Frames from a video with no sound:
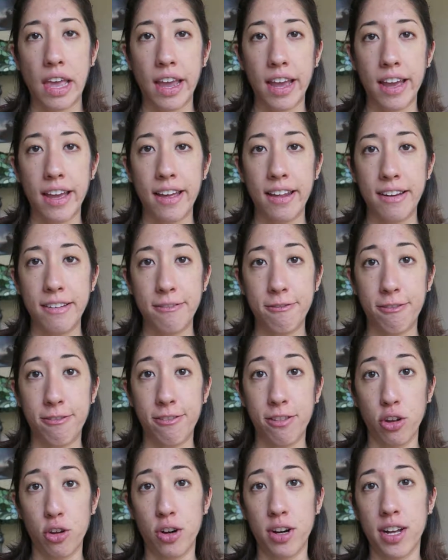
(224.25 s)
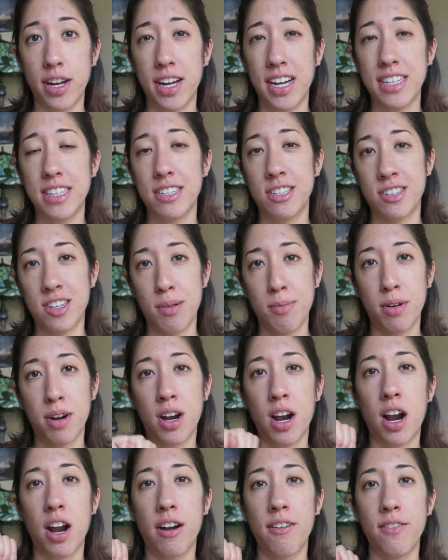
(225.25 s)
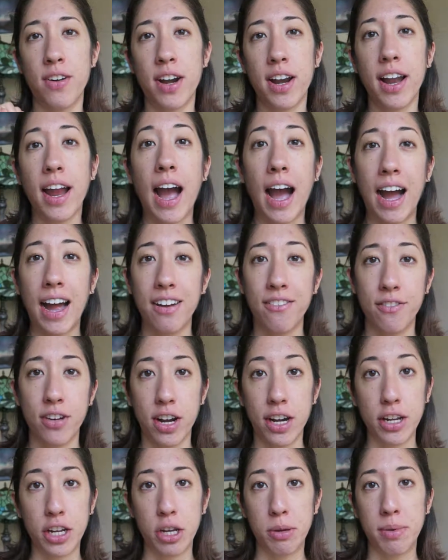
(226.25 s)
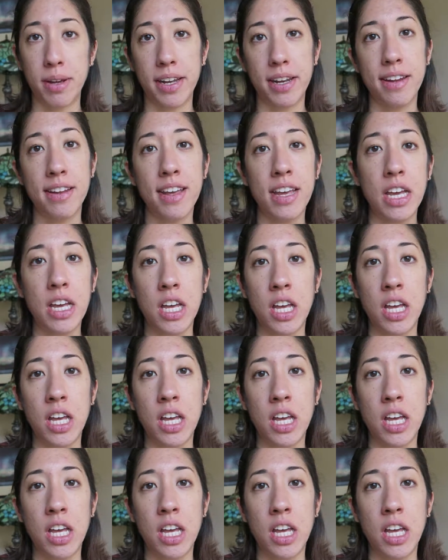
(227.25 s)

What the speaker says: and Florida in the summer are very hot and very humid.